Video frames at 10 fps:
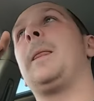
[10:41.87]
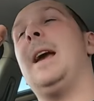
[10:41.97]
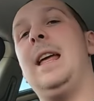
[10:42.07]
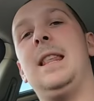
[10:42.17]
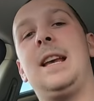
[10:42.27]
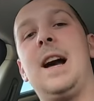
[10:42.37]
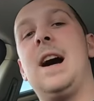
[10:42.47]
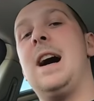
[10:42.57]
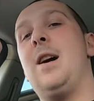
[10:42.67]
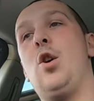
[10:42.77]
in the
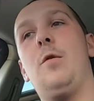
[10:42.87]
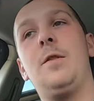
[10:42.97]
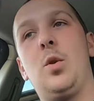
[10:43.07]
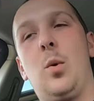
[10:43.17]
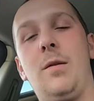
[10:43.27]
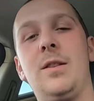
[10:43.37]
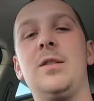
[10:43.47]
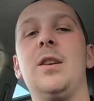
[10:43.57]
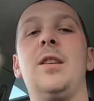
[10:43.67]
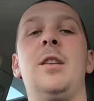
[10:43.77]
car, over to
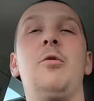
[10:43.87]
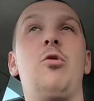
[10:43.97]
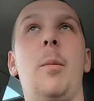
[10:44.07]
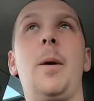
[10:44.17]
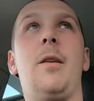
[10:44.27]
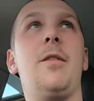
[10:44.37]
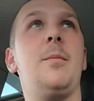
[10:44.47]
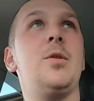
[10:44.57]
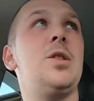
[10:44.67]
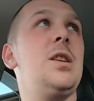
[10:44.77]
Warrington, drop it off at the
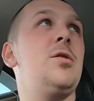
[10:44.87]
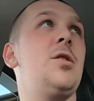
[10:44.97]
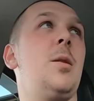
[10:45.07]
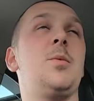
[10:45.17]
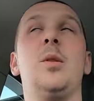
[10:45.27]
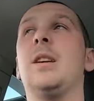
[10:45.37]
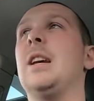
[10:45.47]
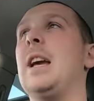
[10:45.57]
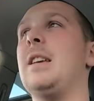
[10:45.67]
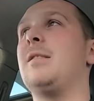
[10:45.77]
machine shop so it can
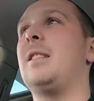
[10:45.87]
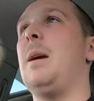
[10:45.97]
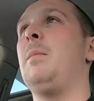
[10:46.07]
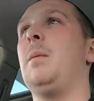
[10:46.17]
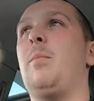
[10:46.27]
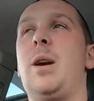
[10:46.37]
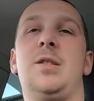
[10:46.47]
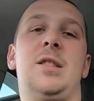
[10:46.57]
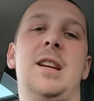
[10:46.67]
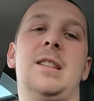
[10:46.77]
get skimmed and
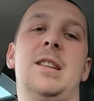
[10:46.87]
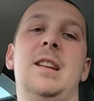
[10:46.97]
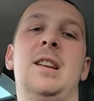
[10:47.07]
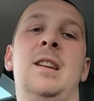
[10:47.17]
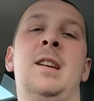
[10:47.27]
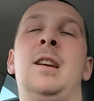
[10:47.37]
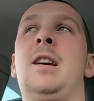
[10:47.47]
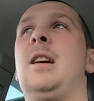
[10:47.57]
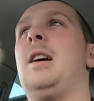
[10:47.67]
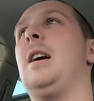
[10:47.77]
pressure tested
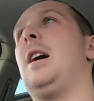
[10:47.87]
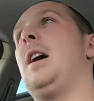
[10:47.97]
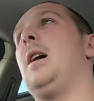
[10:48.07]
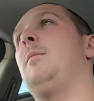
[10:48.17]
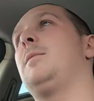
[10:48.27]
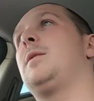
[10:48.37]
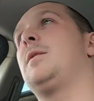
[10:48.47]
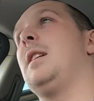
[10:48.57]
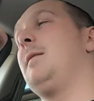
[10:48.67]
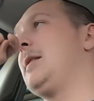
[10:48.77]
to
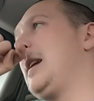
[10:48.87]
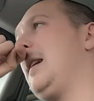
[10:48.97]
see if there's any